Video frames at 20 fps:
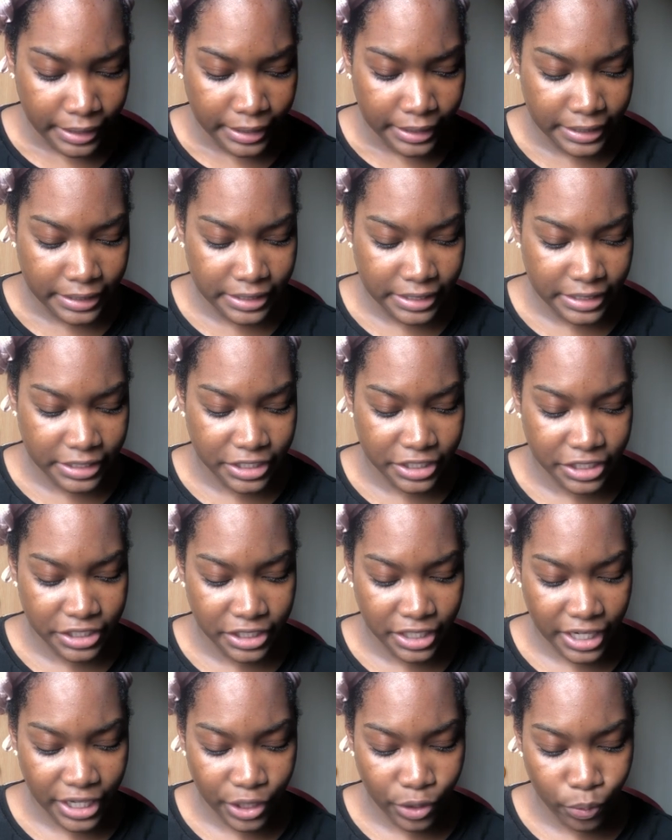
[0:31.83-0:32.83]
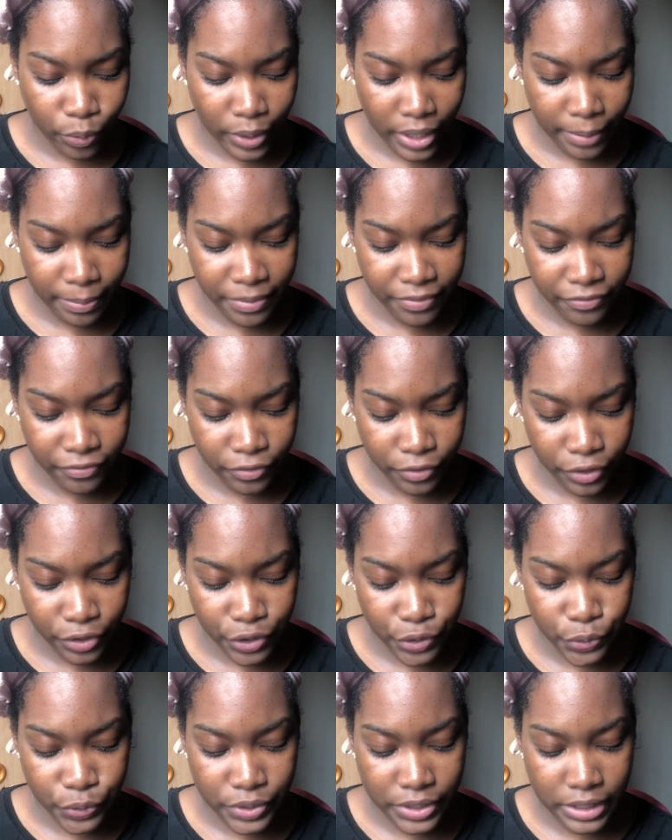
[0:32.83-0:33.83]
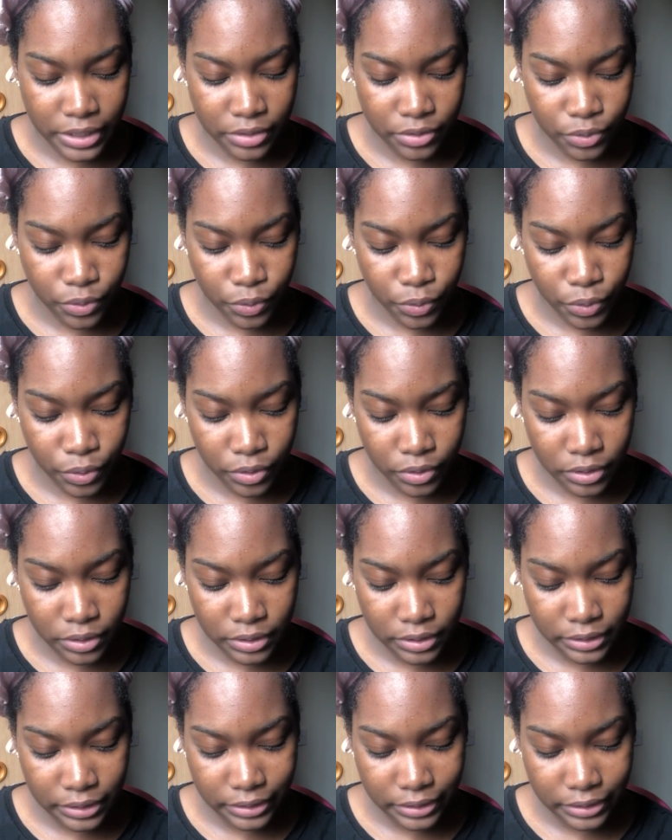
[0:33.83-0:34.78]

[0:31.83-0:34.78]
It says shake well before using, hold